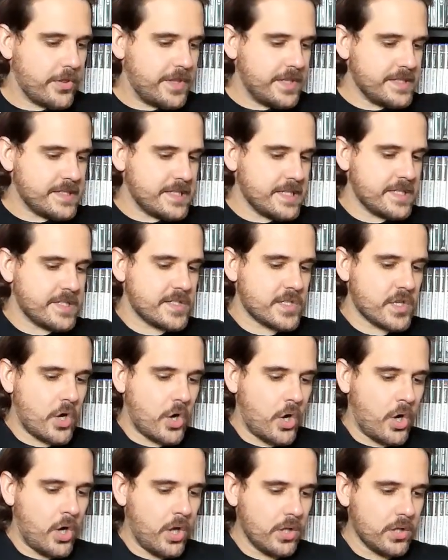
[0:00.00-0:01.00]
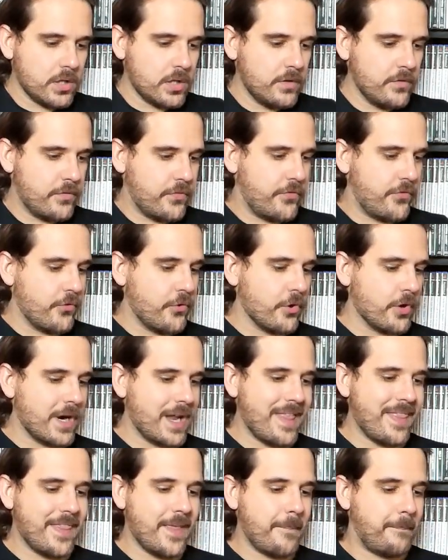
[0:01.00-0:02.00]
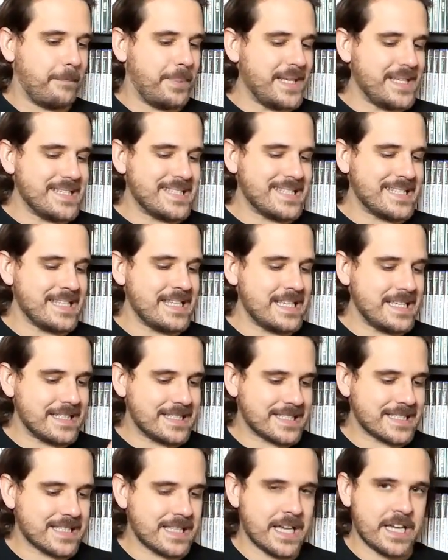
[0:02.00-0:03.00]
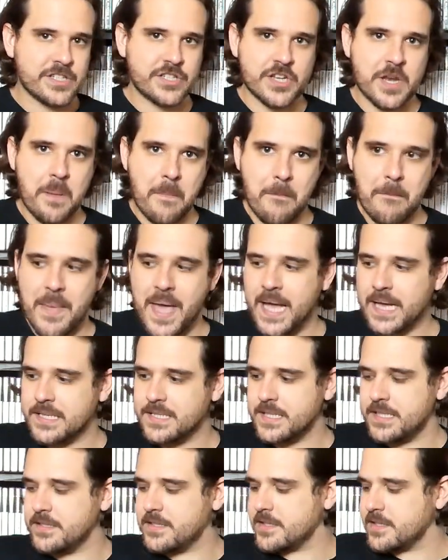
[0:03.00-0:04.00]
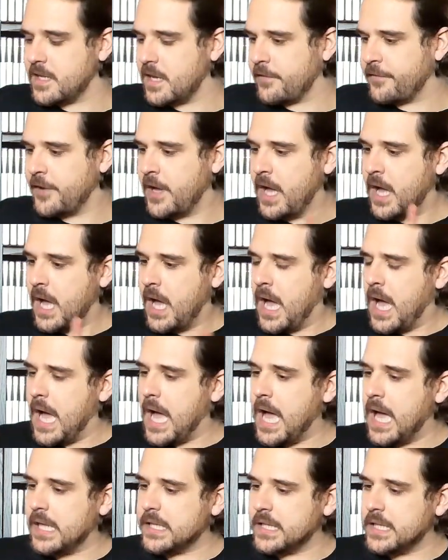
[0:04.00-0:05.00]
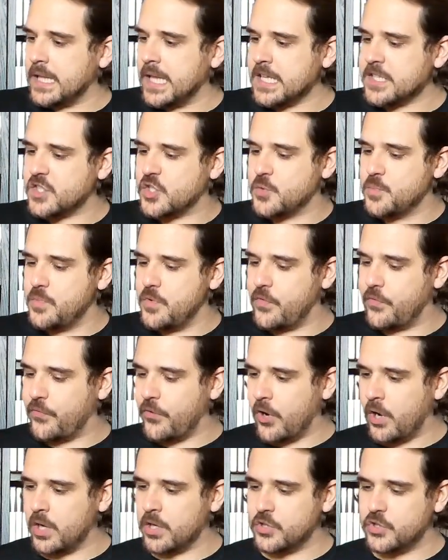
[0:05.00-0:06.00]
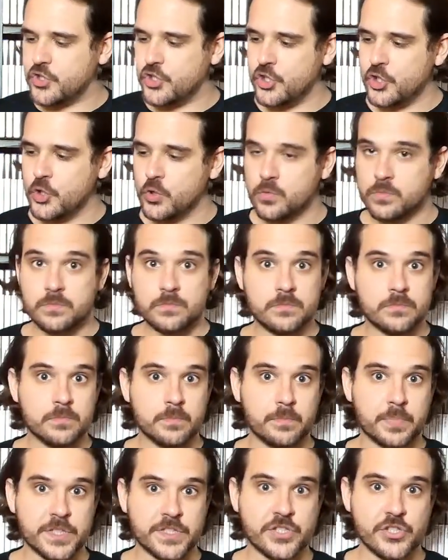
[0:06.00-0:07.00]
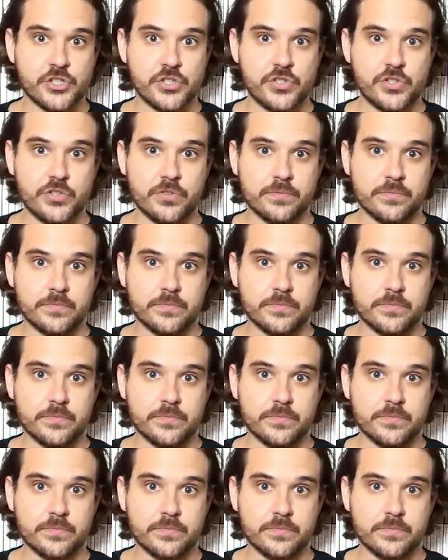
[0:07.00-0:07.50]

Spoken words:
this is all for the PC/magazine stuff. Let's move on to PlayStation 2.